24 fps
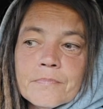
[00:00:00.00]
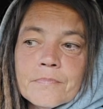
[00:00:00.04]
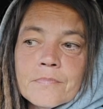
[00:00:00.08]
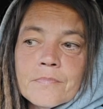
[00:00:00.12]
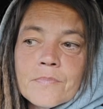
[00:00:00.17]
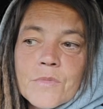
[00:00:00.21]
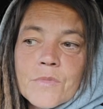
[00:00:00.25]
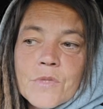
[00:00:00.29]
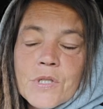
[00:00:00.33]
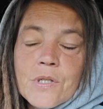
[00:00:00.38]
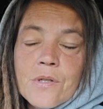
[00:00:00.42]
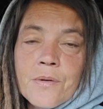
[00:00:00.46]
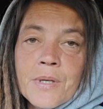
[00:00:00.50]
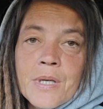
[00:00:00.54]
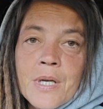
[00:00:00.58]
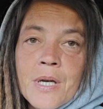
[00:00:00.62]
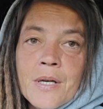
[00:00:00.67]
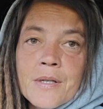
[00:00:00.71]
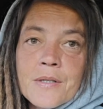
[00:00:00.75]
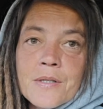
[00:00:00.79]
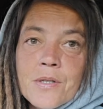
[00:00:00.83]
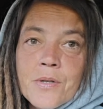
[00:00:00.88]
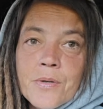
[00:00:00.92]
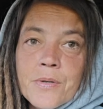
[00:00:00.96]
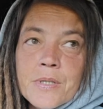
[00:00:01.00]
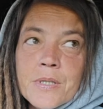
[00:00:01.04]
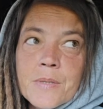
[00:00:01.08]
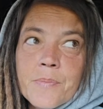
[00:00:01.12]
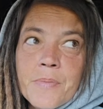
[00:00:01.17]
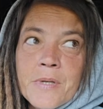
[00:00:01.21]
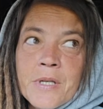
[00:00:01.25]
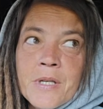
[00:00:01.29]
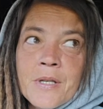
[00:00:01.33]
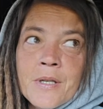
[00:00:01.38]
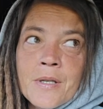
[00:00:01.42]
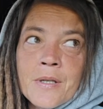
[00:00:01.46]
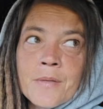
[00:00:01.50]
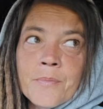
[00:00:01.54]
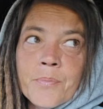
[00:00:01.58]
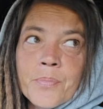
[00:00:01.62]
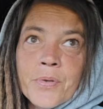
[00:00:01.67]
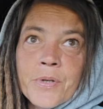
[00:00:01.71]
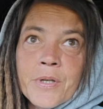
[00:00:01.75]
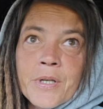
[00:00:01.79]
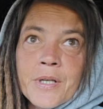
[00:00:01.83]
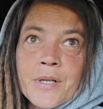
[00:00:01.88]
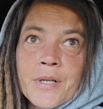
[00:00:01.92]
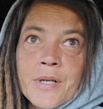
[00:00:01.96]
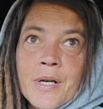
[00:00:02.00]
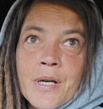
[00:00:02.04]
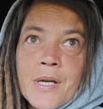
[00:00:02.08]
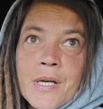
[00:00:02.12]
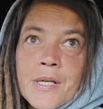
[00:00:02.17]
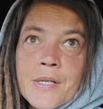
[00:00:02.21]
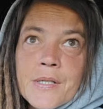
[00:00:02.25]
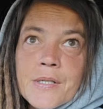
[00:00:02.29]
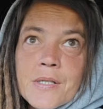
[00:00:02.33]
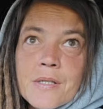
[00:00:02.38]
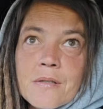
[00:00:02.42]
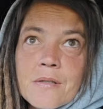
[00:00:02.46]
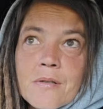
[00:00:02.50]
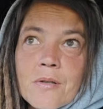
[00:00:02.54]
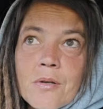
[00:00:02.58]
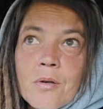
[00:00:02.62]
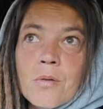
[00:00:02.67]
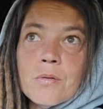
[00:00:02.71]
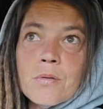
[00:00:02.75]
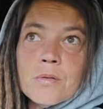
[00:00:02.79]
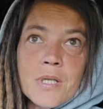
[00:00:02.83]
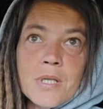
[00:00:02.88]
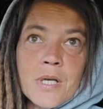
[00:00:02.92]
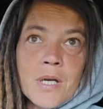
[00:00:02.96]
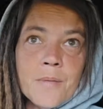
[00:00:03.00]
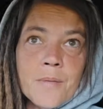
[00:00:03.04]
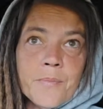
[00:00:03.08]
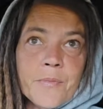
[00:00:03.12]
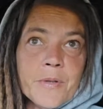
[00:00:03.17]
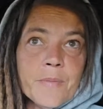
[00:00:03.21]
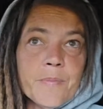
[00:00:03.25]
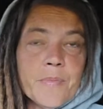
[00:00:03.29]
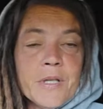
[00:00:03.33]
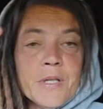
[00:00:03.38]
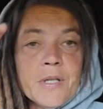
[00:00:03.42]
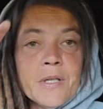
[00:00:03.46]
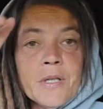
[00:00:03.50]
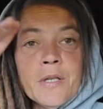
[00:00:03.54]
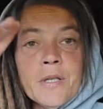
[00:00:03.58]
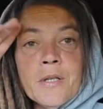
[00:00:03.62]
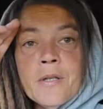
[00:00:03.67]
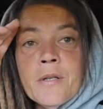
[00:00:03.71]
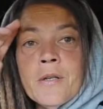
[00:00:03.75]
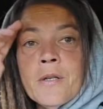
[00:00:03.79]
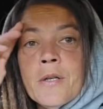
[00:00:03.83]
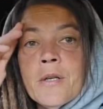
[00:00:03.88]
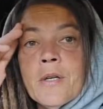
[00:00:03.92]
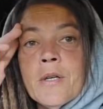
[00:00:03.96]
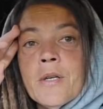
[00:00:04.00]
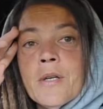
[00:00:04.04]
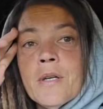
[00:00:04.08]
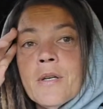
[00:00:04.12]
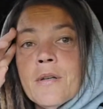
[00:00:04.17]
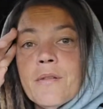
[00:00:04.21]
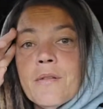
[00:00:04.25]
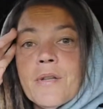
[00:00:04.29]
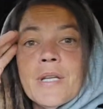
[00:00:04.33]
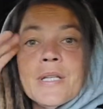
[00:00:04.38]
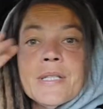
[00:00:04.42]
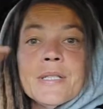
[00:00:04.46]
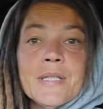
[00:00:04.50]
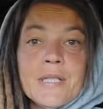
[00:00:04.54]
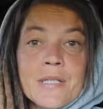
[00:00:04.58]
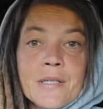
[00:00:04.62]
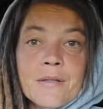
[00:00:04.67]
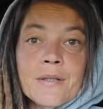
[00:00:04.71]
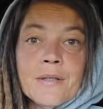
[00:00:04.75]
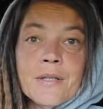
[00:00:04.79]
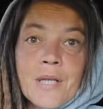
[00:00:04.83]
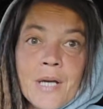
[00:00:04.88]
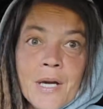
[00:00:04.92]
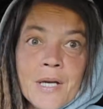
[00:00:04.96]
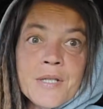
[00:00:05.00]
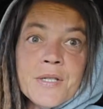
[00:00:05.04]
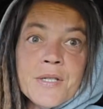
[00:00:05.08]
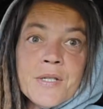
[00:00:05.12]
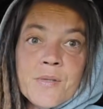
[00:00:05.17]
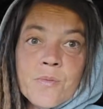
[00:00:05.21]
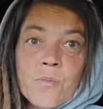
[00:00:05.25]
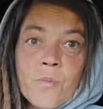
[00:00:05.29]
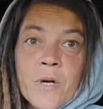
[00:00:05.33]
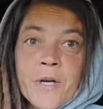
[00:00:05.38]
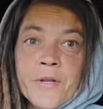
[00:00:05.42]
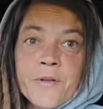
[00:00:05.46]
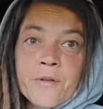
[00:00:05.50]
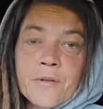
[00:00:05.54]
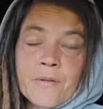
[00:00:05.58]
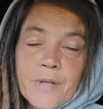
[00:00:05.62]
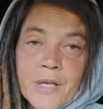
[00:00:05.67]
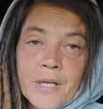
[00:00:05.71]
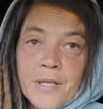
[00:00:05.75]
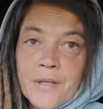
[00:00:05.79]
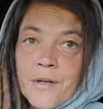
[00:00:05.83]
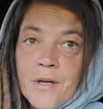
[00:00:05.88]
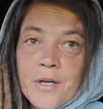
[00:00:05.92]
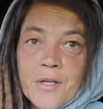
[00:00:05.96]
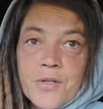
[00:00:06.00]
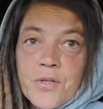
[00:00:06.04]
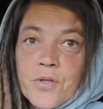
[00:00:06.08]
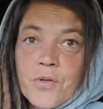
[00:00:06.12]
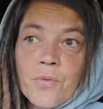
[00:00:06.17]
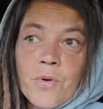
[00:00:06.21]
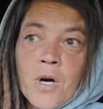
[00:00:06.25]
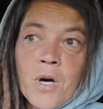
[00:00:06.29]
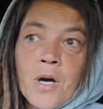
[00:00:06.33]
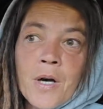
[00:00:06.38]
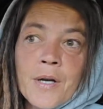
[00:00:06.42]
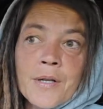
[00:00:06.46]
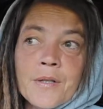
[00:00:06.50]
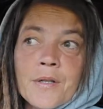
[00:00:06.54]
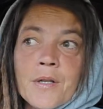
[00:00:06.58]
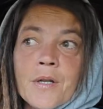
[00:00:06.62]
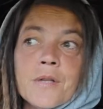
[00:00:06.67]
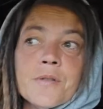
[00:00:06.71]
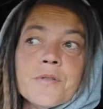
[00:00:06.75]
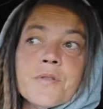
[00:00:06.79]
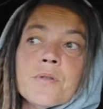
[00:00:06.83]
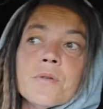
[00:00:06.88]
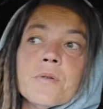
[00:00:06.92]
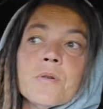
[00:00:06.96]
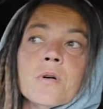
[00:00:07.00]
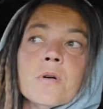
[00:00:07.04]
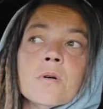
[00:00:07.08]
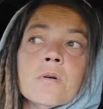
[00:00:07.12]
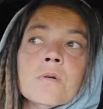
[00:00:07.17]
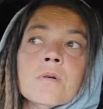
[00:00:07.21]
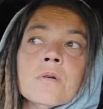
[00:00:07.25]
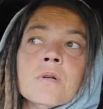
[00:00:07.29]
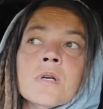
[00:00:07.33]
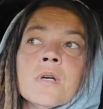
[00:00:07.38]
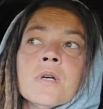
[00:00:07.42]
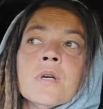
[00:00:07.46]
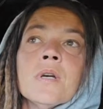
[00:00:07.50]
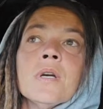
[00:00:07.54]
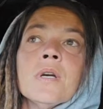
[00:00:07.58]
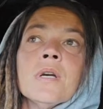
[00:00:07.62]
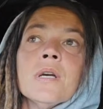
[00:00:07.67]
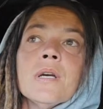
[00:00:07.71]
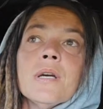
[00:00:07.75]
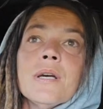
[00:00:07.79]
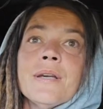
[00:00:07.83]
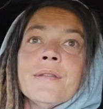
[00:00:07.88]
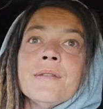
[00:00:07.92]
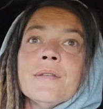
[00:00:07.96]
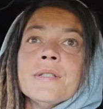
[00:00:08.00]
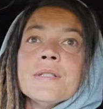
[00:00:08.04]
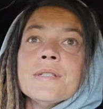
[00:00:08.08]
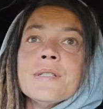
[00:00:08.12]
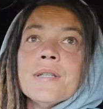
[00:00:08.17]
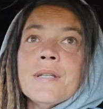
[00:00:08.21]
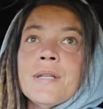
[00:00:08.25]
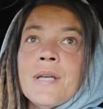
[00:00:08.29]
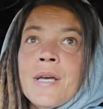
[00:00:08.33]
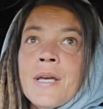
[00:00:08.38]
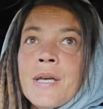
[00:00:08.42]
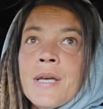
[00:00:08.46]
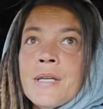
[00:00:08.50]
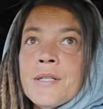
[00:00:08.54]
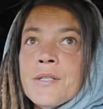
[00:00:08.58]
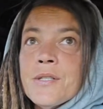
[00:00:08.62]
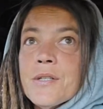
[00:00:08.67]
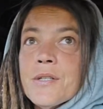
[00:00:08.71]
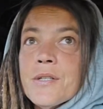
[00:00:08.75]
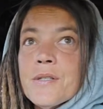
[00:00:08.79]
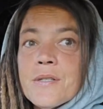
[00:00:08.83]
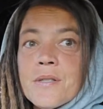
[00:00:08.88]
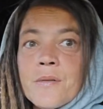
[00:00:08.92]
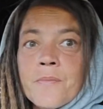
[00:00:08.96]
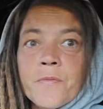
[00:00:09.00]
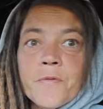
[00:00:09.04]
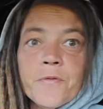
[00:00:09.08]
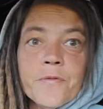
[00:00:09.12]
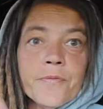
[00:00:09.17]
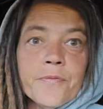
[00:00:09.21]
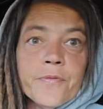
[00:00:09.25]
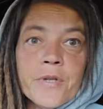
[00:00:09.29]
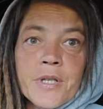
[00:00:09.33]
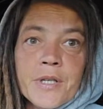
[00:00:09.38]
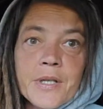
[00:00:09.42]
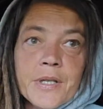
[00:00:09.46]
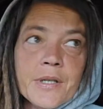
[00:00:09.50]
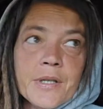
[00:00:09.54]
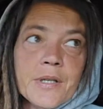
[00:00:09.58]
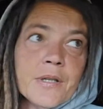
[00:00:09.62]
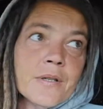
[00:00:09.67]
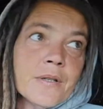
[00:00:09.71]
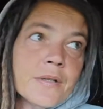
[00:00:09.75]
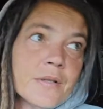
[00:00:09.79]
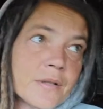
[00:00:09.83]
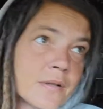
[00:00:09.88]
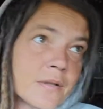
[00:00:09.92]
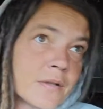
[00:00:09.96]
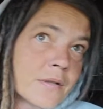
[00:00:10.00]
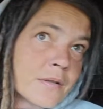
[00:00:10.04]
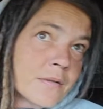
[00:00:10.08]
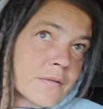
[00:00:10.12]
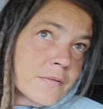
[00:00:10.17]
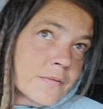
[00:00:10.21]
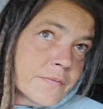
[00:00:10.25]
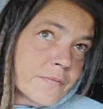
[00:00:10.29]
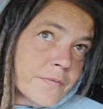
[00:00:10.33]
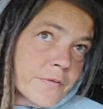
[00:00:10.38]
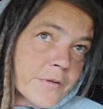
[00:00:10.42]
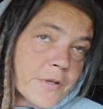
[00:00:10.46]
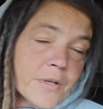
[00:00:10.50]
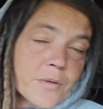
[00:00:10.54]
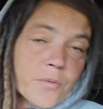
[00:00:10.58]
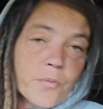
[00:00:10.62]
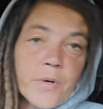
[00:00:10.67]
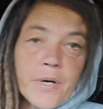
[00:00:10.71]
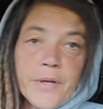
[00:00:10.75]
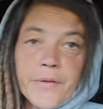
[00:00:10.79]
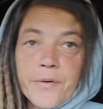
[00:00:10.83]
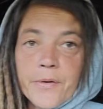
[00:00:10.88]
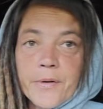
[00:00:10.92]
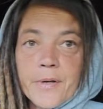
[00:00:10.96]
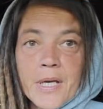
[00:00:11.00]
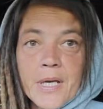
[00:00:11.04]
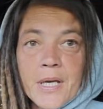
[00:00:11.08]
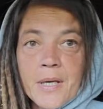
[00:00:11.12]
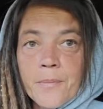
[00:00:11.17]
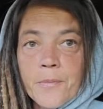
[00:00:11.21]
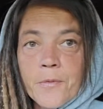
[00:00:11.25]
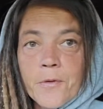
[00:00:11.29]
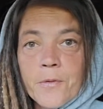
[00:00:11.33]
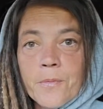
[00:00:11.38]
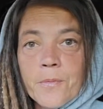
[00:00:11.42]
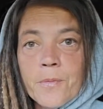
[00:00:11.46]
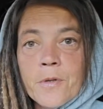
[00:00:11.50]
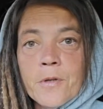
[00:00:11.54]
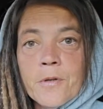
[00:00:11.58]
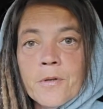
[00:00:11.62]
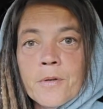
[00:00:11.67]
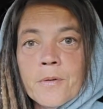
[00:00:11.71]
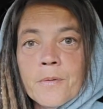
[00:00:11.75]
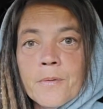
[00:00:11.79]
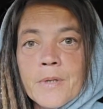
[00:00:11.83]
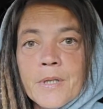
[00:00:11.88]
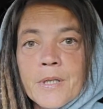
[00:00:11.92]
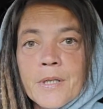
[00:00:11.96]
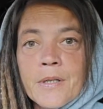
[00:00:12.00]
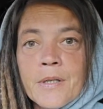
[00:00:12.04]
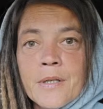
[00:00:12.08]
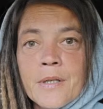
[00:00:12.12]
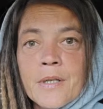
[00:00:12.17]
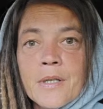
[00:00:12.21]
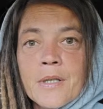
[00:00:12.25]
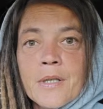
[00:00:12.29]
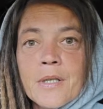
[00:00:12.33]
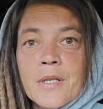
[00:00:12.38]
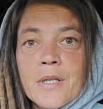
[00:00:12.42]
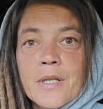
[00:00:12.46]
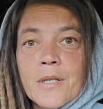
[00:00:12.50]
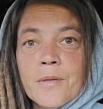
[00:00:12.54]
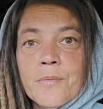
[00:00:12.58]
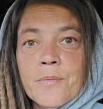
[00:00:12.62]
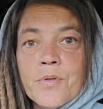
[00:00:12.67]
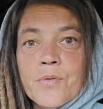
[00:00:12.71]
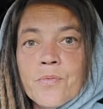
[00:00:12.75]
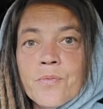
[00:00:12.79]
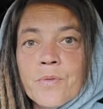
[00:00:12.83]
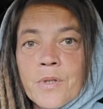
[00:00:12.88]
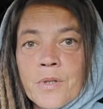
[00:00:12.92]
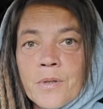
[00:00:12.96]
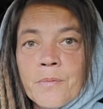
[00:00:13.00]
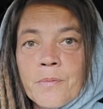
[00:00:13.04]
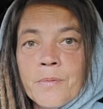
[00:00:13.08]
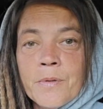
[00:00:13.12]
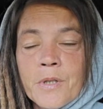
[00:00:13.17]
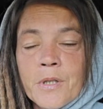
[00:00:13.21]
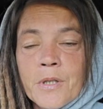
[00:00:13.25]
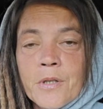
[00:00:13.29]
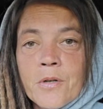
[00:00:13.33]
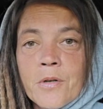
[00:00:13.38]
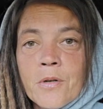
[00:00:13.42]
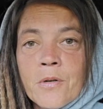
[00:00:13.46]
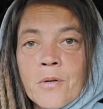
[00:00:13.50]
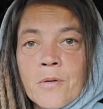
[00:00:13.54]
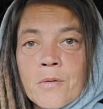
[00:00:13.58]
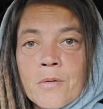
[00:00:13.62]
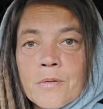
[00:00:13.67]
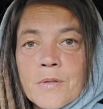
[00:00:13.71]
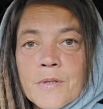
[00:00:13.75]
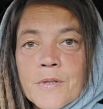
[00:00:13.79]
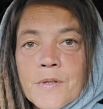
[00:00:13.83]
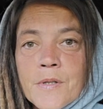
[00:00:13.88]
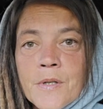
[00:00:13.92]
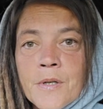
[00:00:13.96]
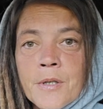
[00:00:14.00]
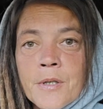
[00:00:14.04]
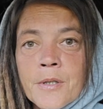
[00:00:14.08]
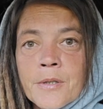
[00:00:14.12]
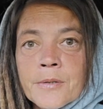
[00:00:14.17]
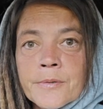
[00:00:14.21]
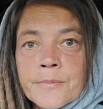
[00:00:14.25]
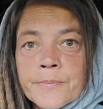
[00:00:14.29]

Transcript: so yeah, so it's been pretty nice the whole time we've been here. Like nice weather, like not too hot and not too cold. And then today just some freak weather came through, and it was really, really cold. So